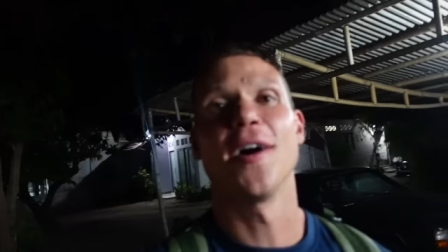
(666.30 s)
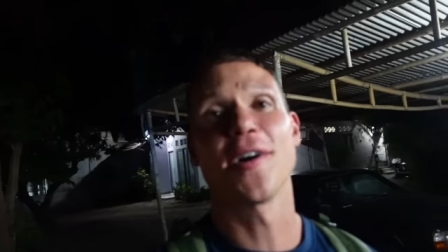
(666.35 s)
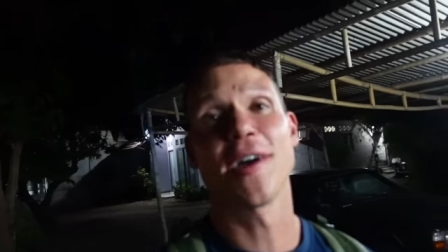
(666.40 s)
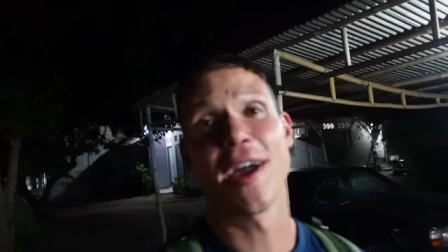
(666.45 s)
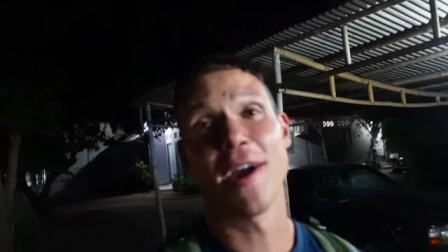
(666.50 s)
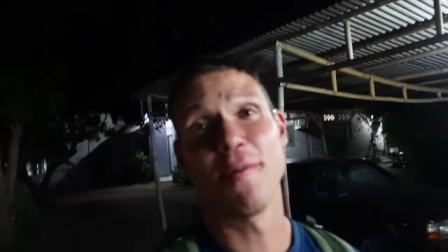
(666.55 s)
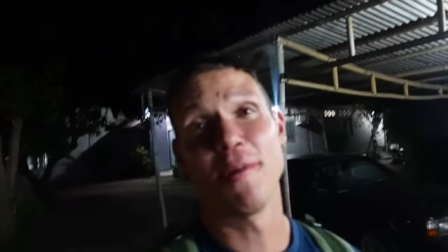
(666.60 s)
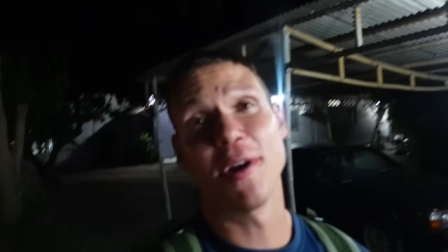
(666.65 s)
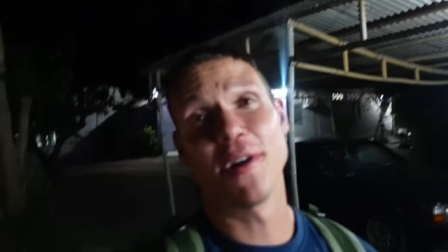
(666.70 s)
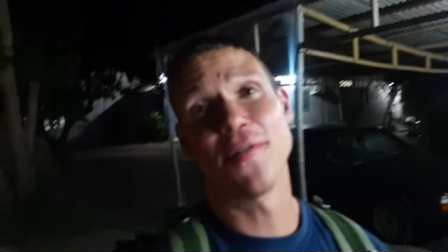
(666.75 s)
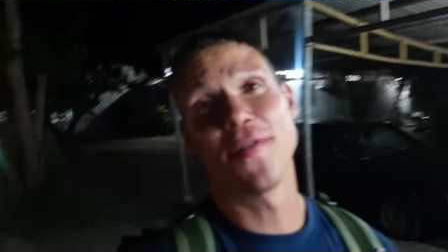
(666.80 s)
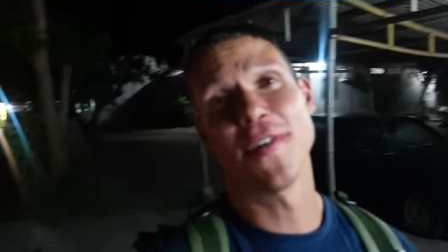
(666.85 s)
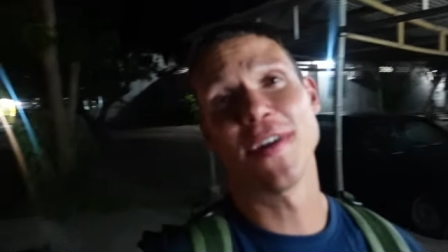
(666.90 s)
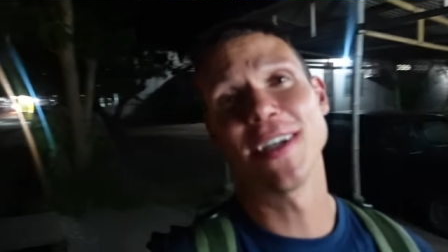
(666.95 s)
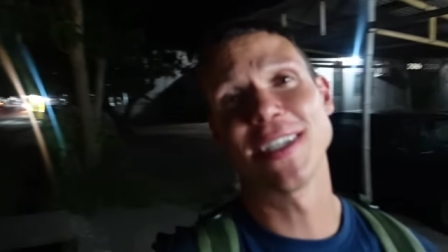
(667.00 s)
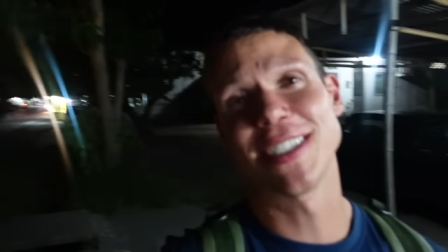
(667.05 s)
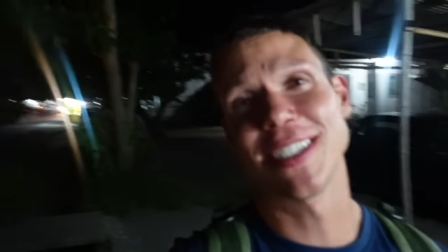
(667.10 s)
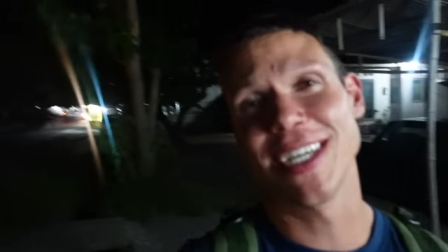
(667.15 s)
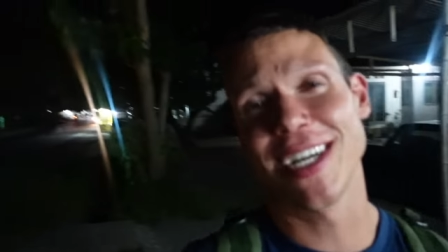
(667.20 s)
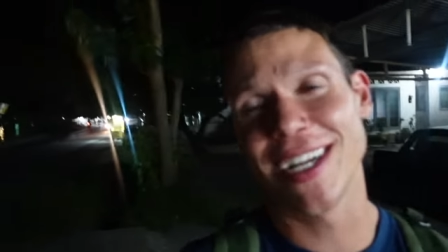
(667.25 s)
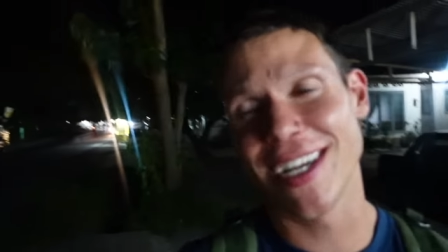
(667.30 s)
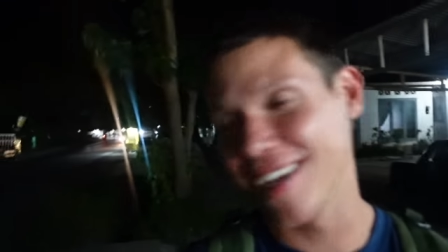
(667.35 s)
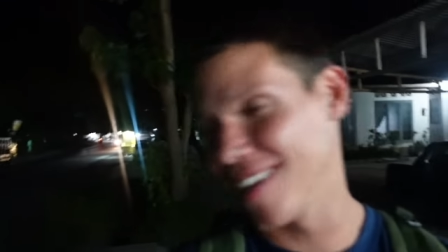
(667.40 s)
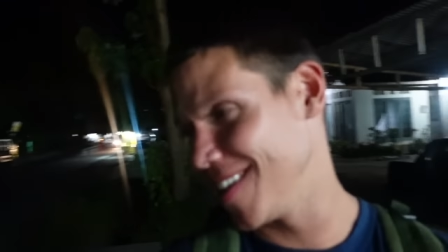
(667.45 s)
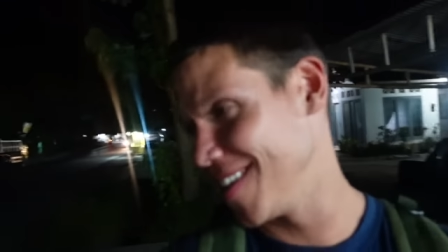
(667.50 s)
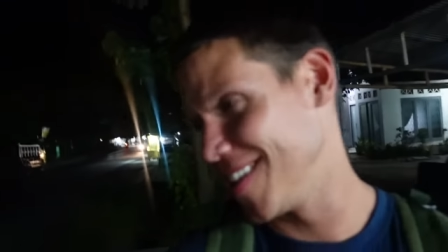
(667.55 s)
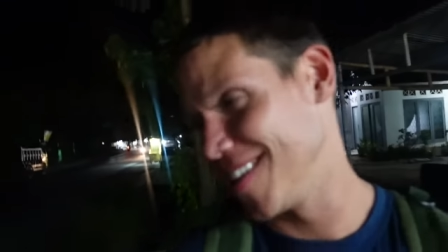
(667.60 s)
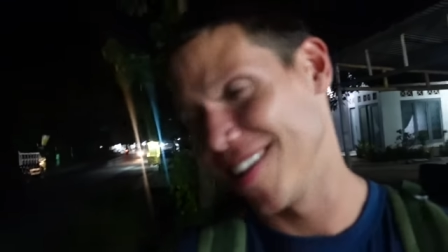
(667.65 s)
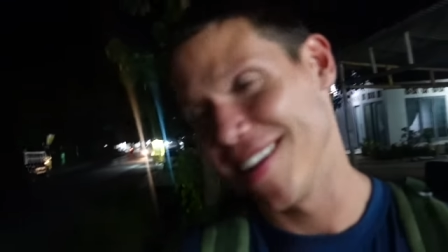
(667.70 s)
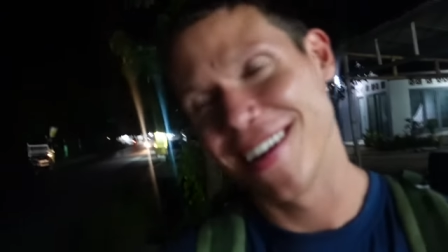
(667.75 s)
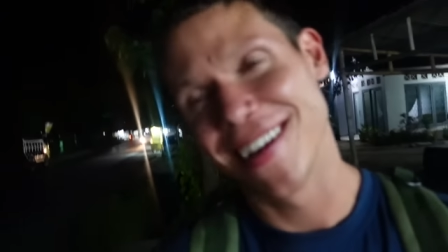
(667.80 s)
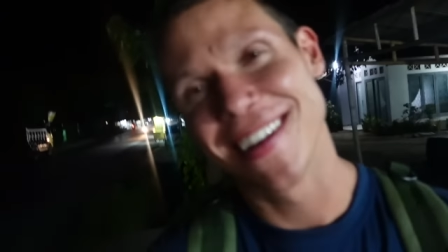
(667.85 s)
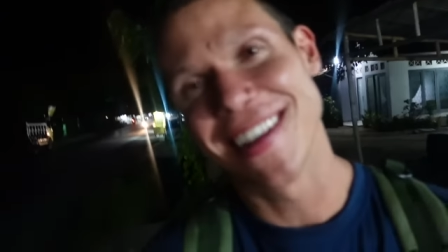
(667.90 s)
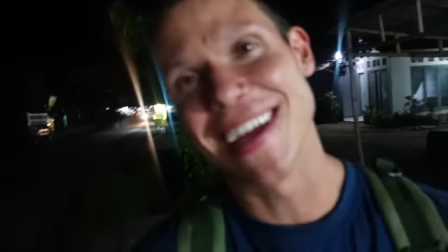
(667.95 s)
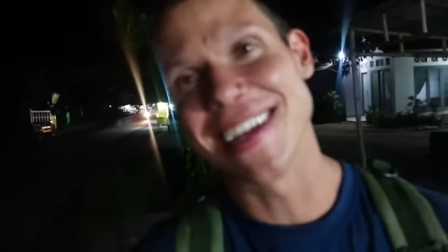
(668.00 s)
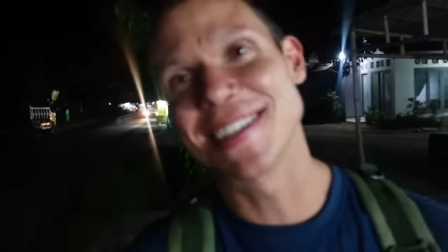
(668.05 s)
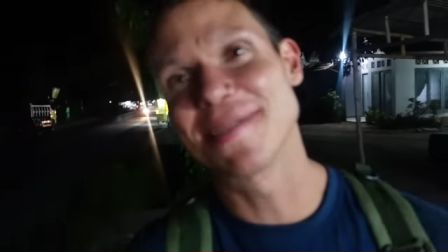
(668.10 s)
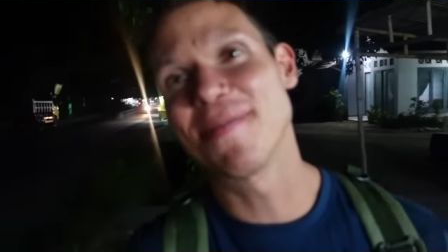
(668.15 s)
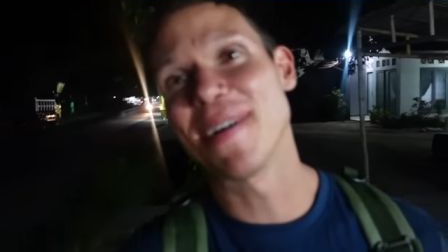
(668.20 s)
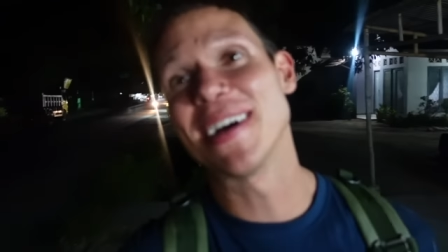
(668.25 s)
Okay, we are finished eating.
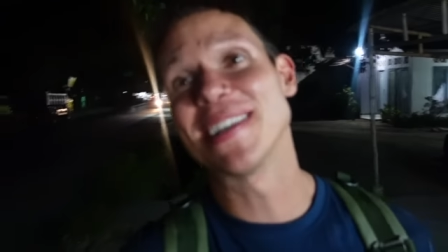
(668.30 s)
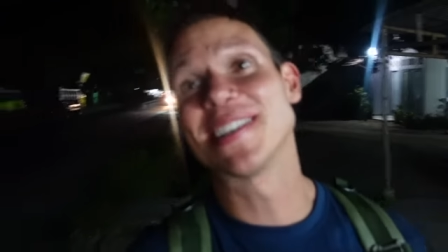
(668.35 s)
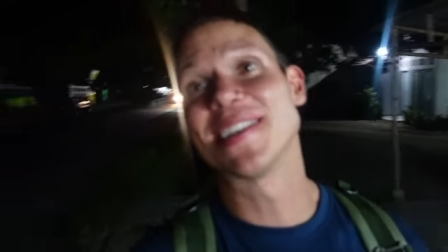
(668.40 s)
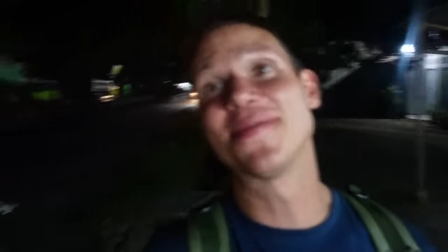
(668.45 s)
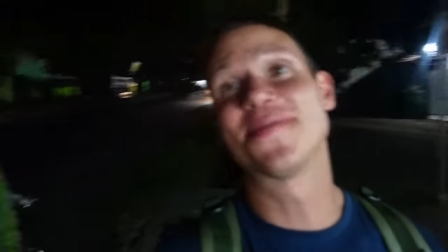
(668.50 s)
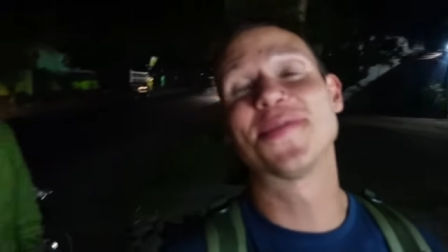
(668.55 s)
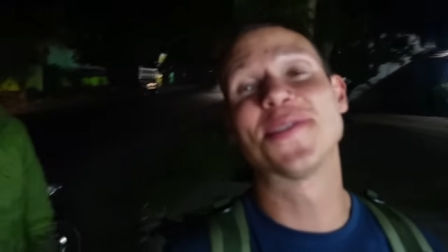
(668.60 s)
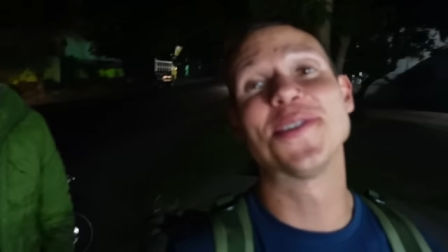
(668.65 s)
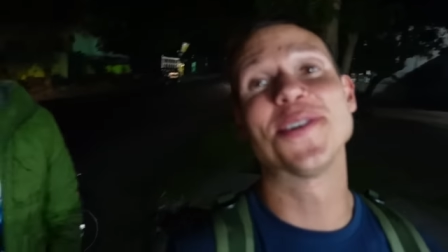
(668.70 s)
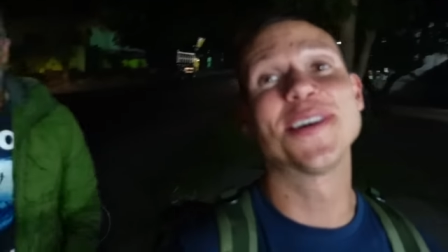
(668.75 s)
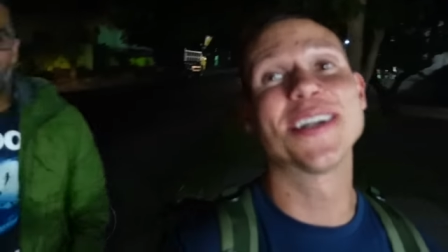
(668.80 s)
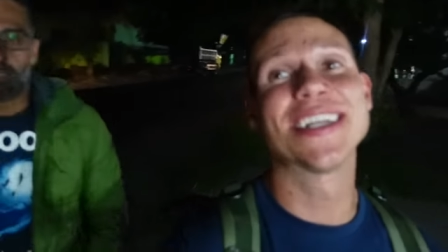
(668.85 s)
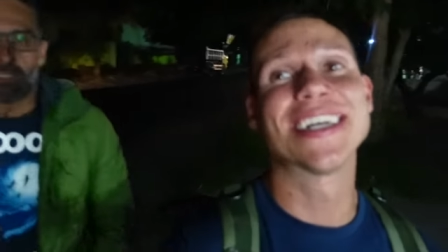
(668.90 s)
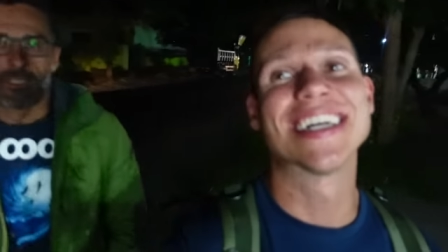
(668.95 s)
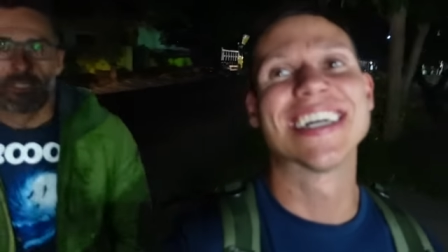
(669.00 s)
That's spicy food.